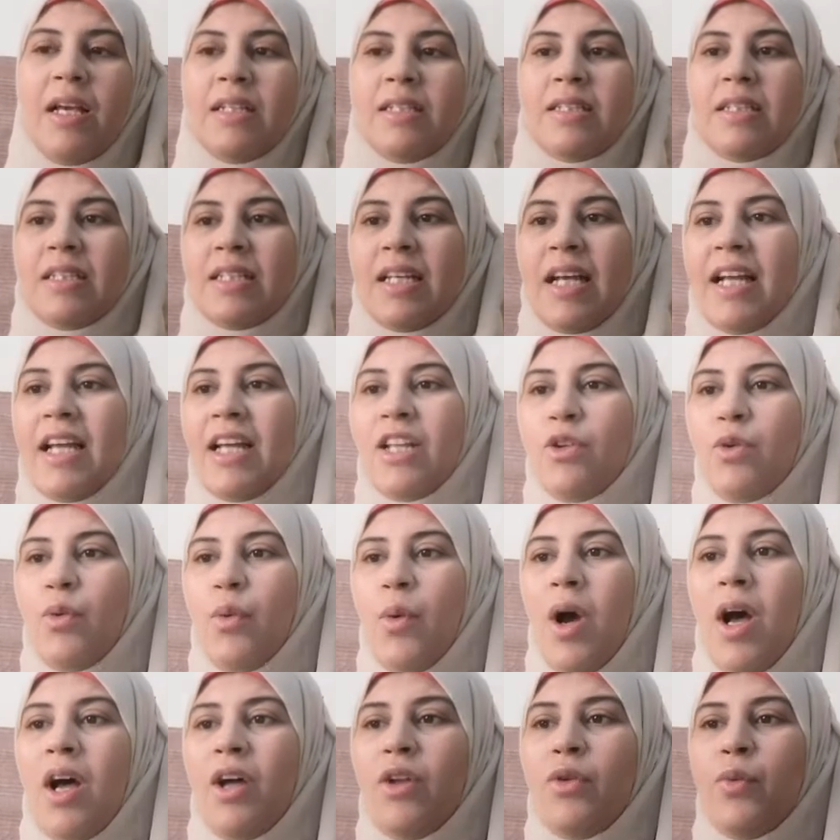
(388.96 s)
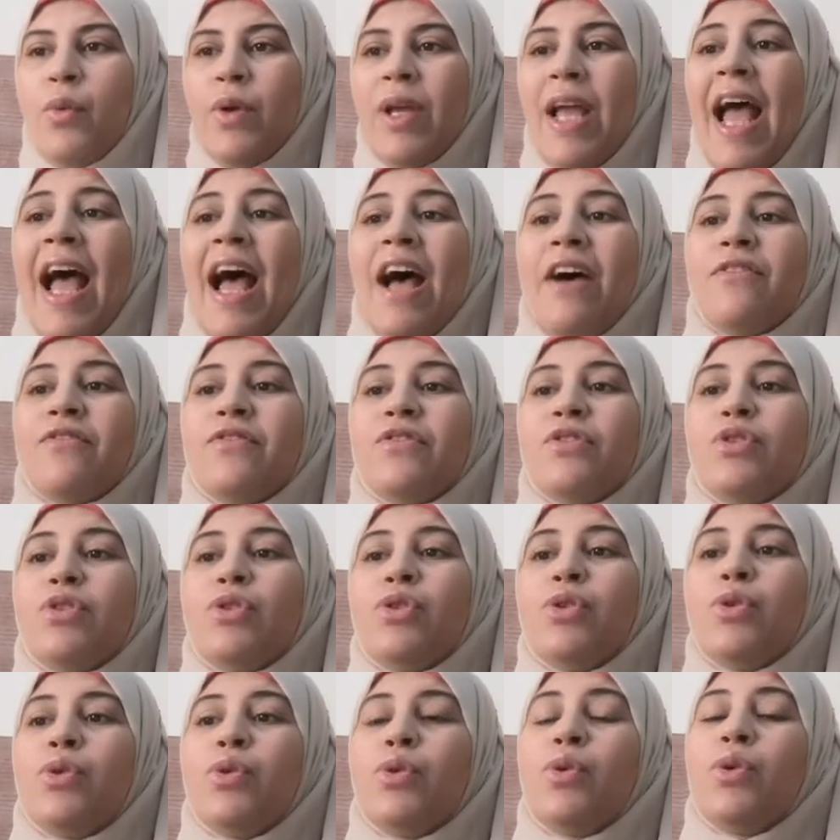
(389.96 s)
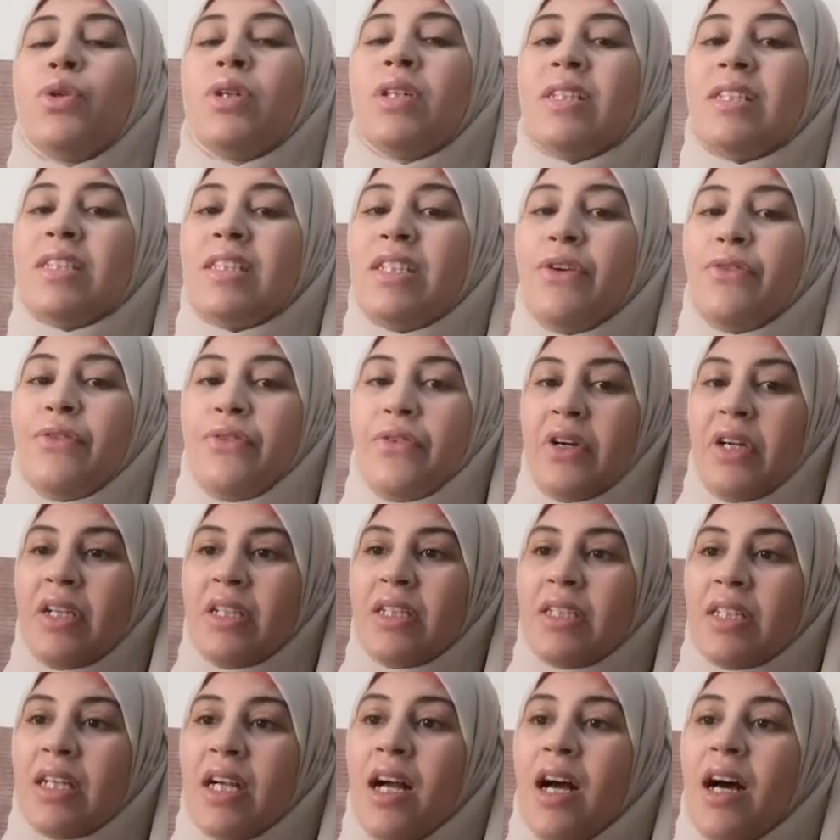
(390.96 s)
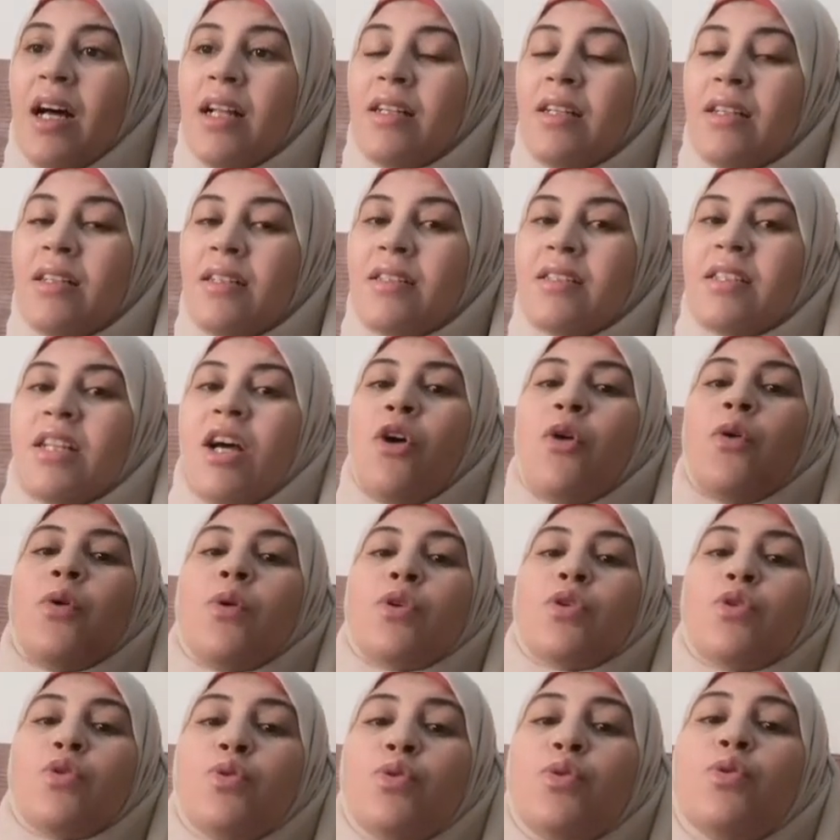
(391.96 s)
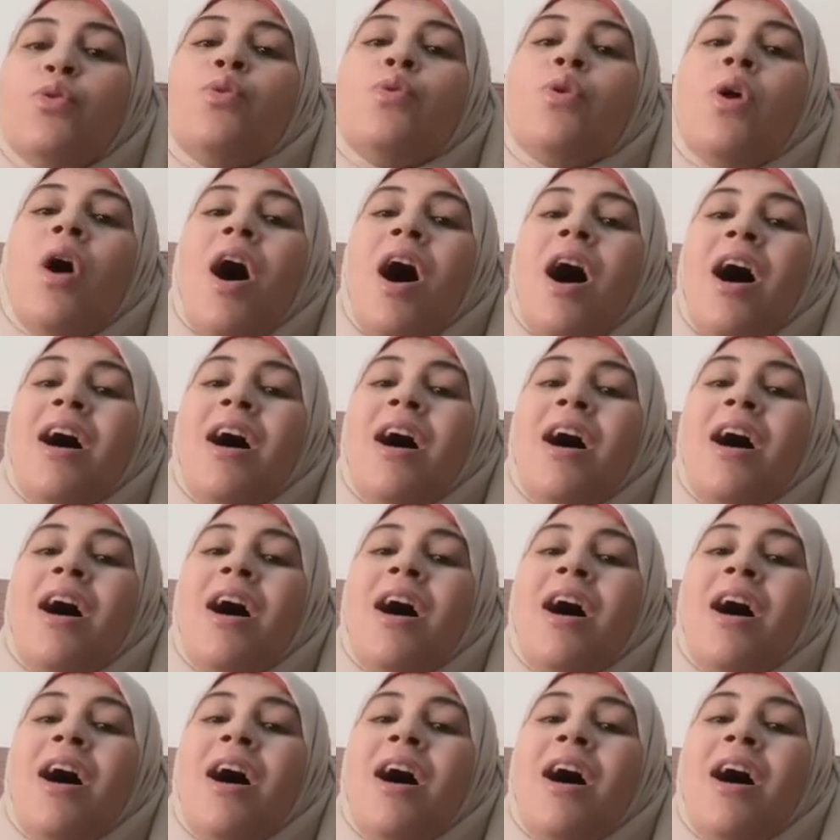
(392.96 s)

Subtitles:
The second one, we have two different colored or two